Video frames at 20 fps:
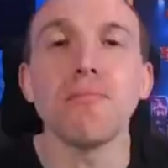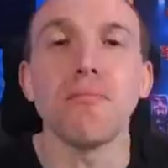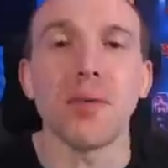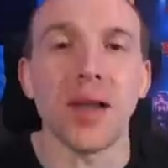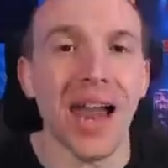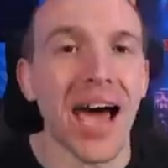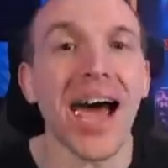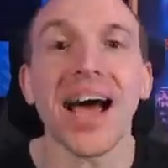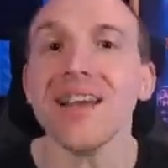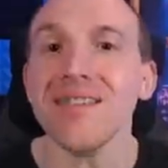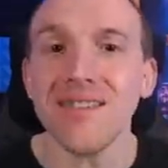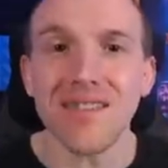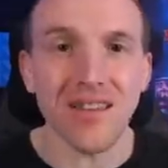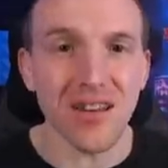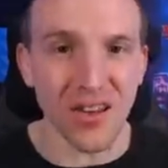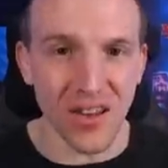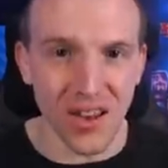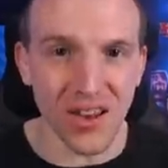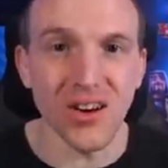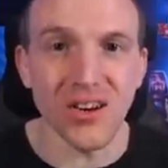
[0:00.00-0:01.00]
Blast
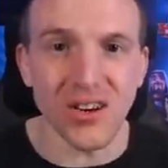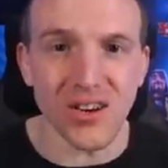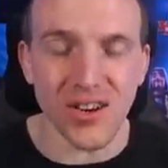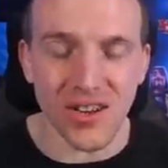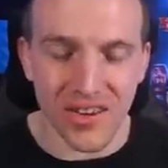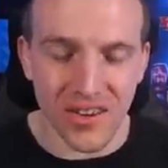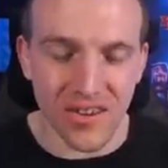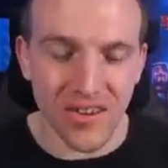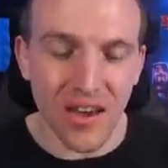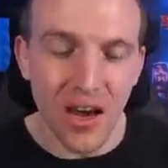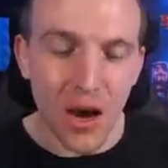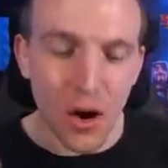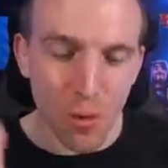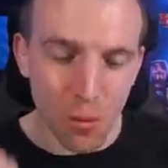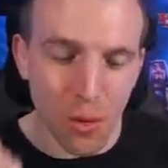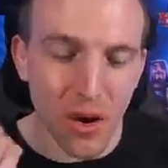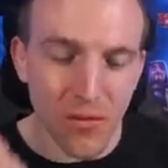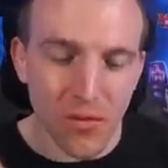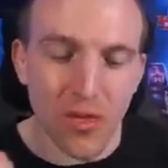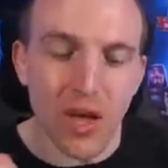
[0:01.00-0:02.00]
looks
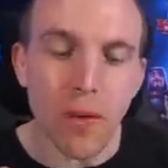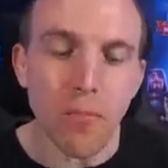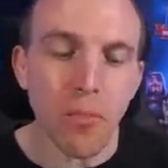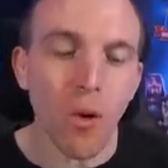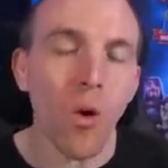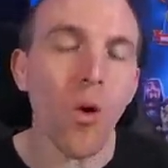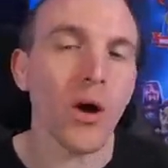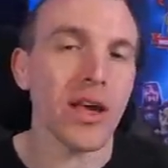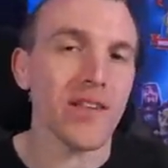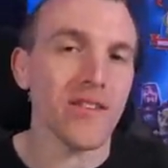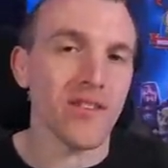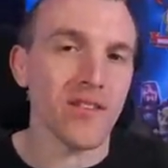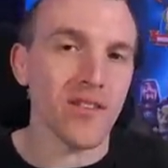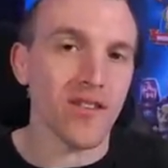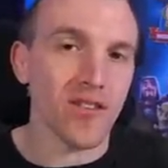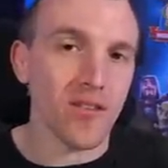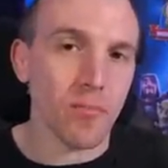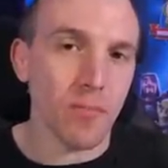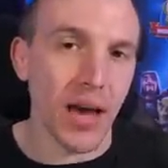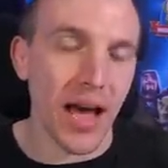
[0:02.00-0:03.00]
with the poison
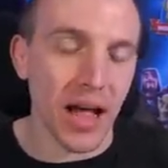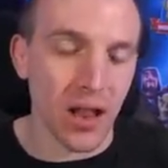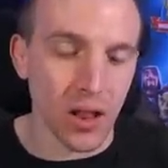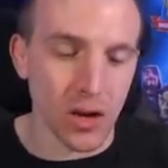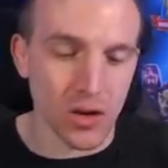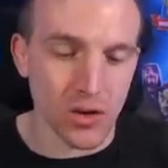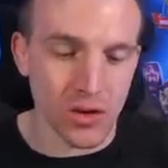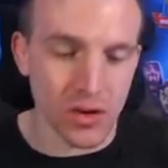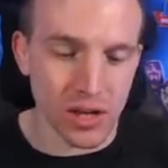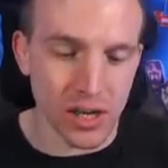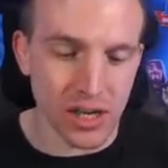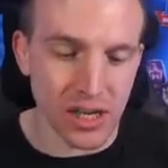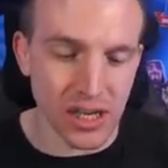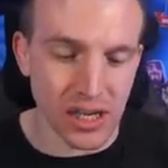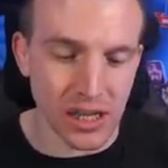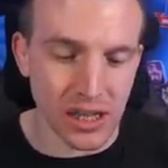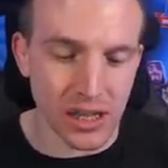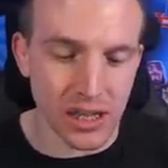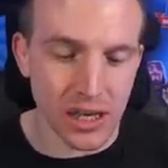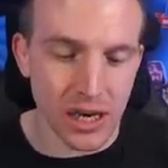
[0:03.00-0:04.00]
spell
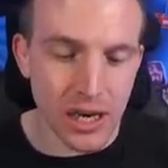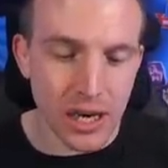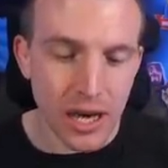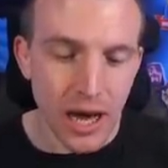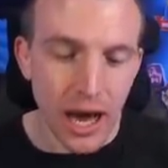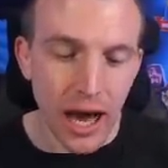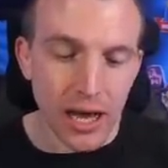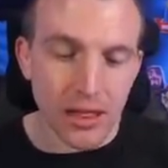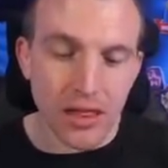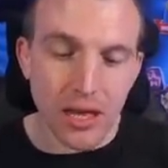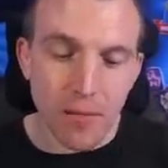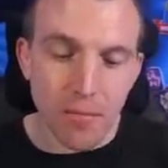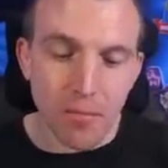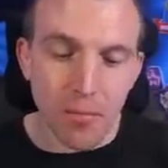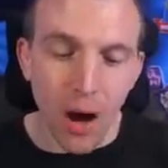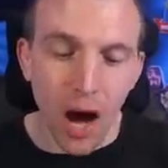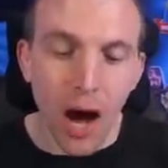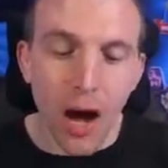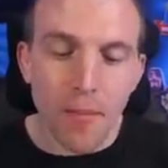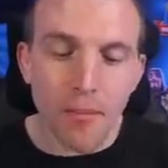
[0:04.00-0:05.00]
underneath. And the
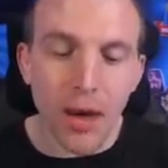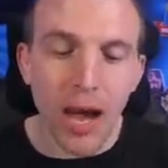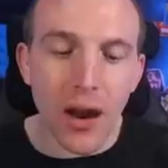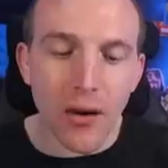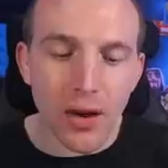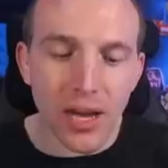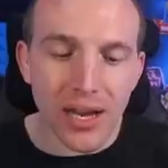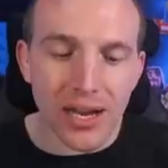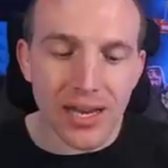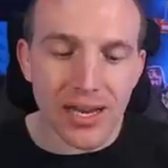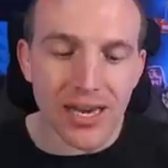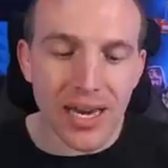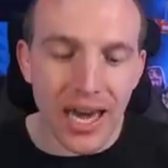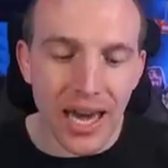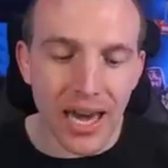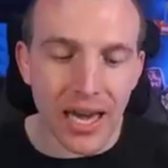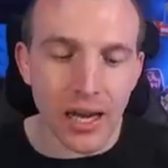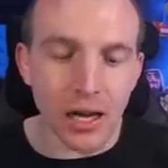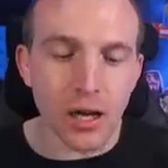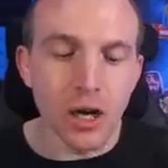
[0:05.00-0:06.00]
Barbarian
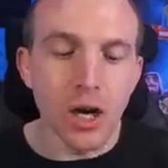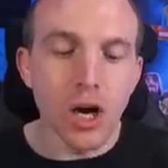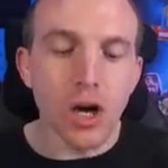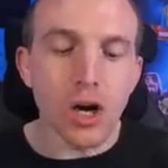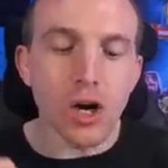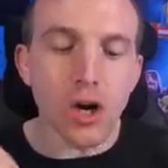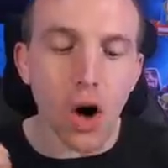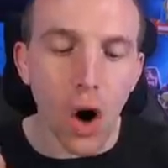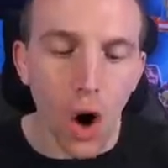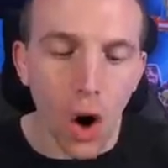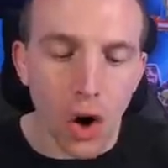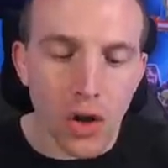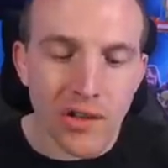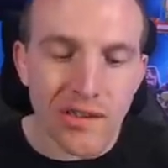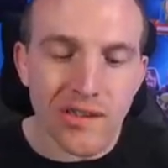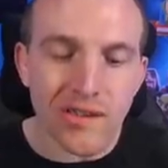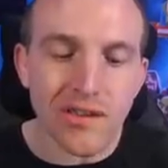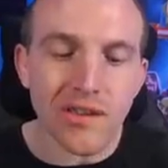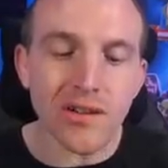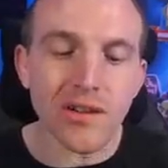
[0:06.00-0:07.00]
King
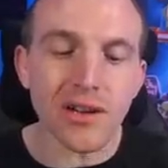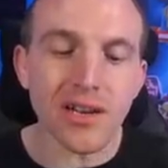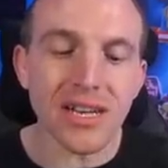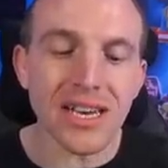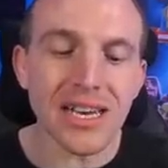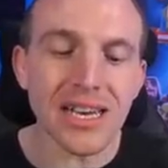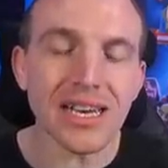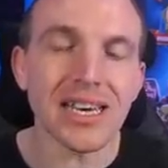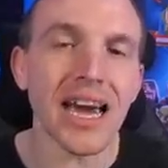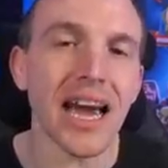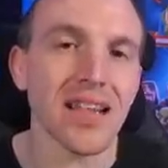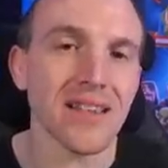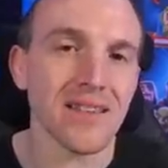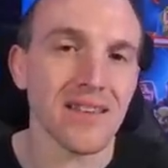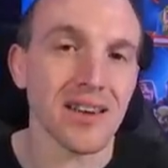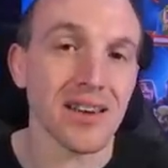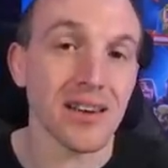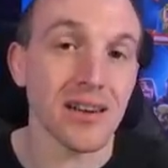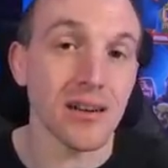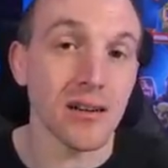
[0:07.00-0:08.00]
constantly
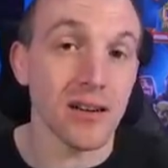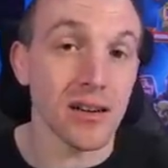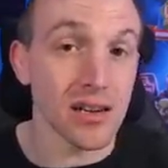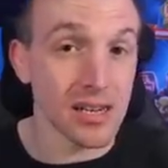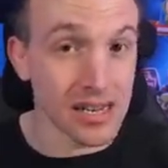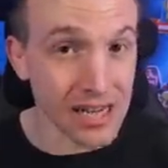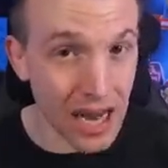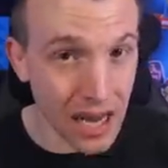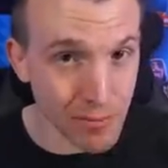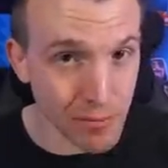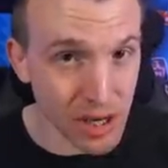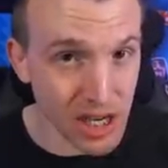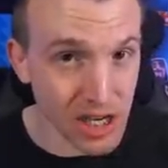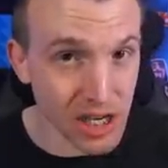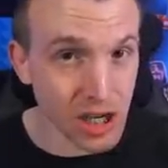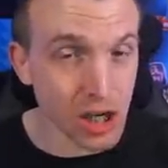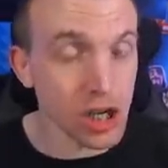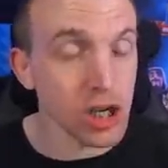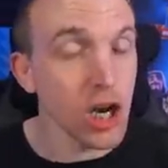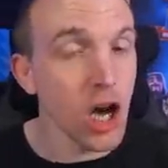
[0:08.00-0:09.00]
getting
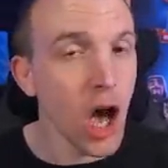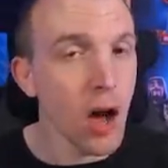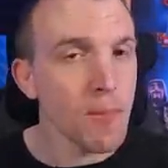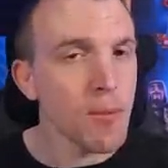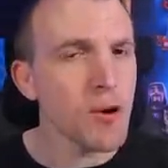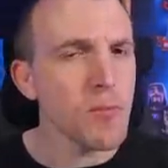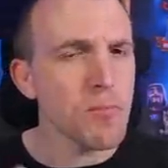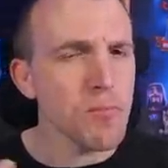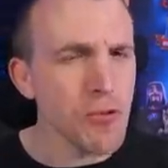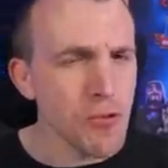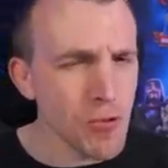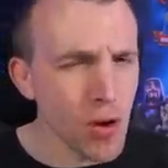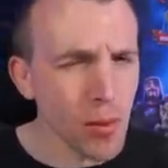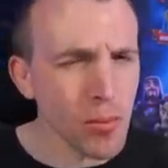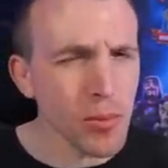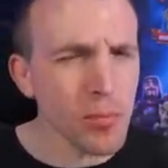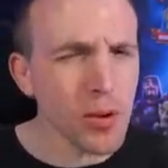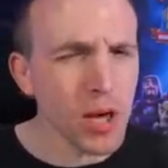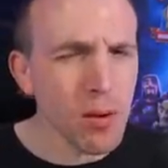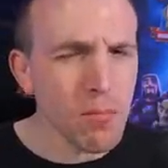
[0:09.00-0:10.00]
damaged, but
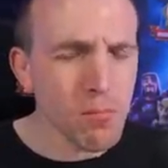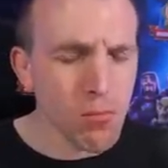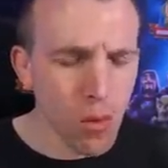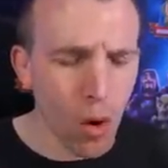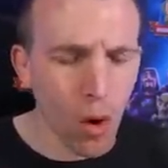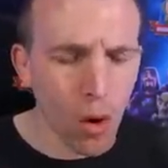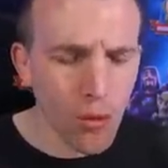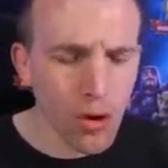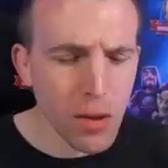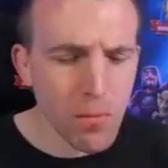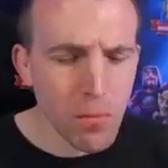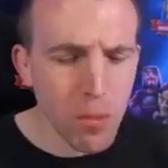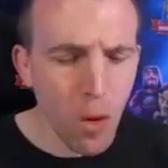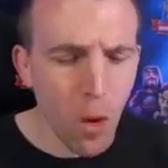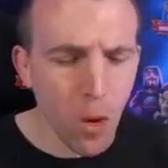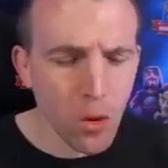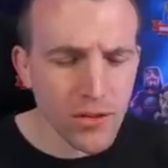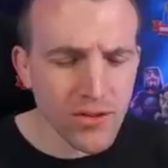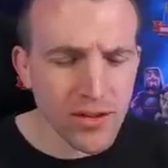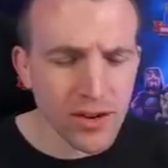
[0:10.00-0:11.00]
probably more
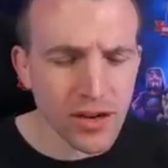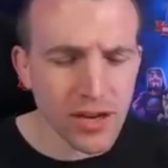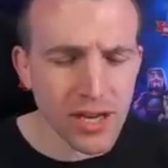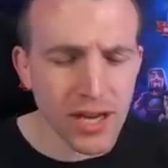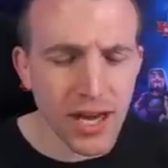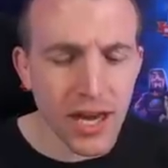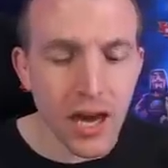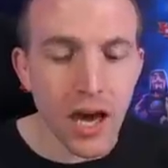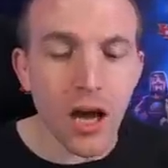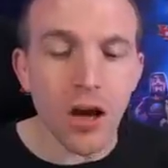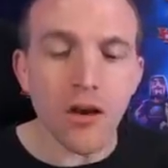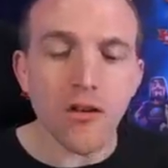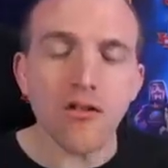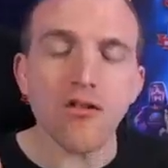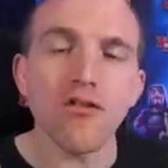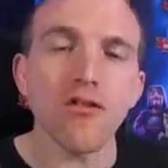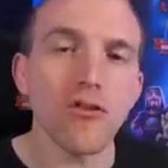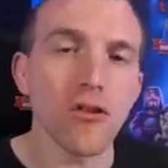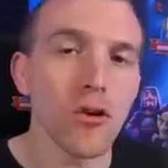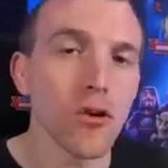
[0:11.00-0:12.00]
importantly,
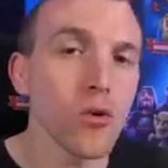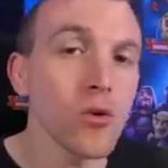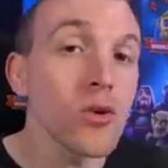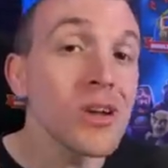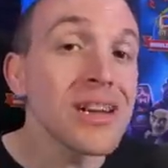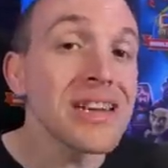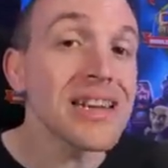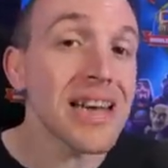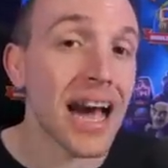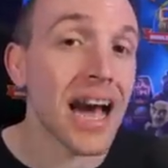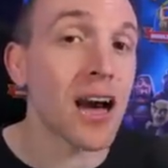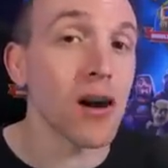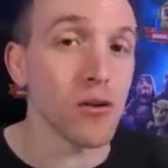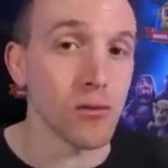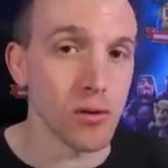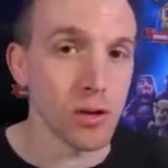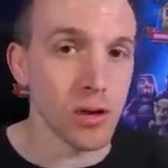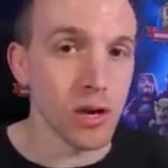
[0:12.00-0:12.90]
slowing down.